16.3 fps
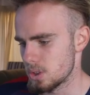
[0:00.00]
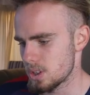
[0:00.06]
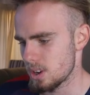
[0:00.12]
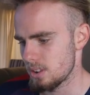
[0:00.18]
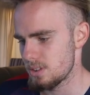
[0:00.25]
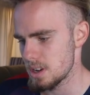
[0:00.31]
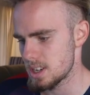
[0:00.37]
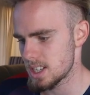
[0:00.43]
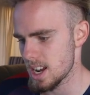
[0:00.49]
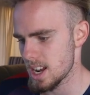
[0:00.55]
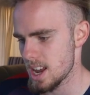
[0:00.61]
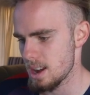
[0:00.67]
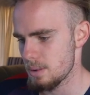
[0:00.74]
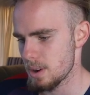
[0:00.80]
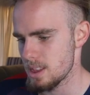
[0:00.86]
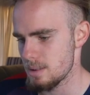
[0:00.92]
So if you see
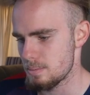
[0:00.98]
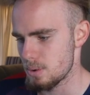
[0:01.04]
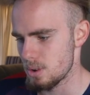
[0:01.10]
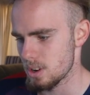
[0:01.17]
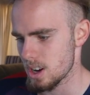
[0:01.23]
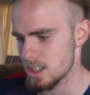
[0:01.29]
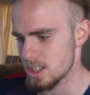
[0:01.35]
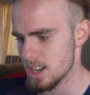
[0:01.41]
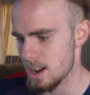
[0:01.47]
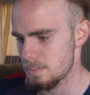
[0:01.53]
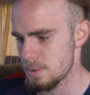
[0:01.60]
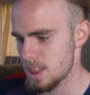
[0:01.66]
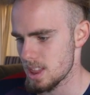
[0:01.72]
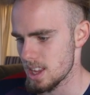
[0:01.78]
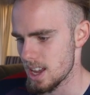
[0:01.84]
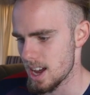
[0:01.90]
here, when the ball goes up
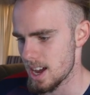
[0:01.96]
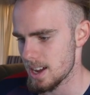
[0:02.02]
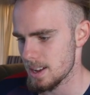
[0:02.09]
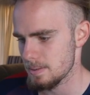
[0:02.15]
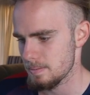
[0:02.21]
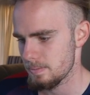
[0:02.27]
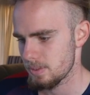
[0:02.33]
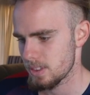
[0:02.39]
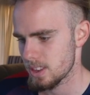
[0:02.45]
in the air,